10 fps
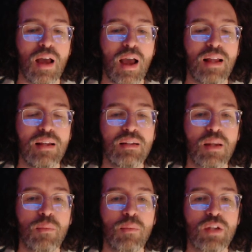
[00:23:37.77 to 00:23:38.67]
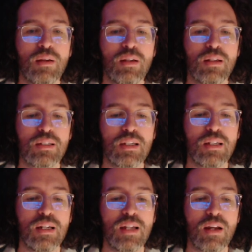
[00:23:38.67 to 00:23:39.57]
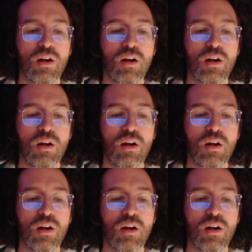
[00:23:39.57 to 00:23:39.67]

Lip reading: and simultaneously that they